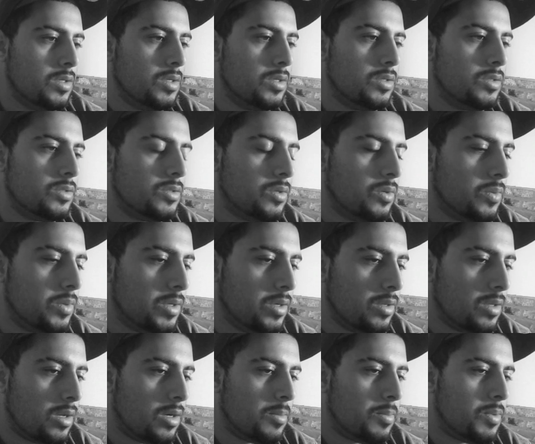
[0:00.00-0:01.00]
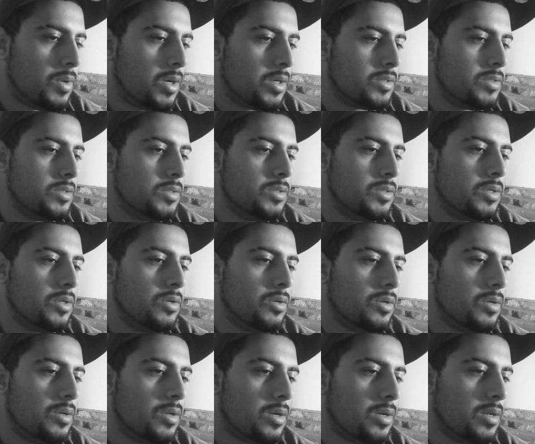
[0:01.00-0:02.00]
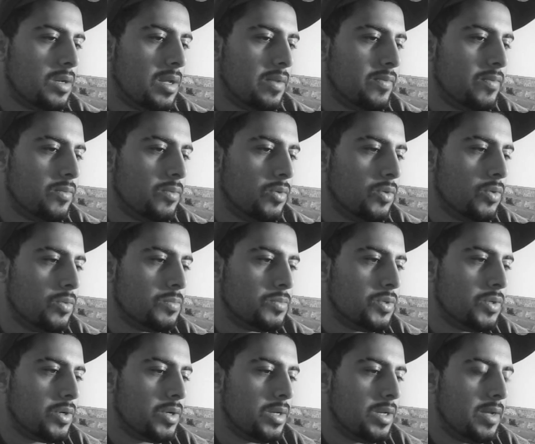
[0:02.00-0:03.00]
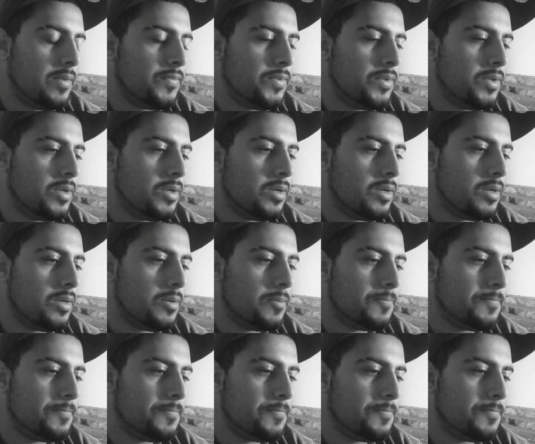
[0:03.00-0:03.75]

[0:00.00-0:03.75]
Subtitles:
So in a lot of boxes, you're not going to have the room, so you're going to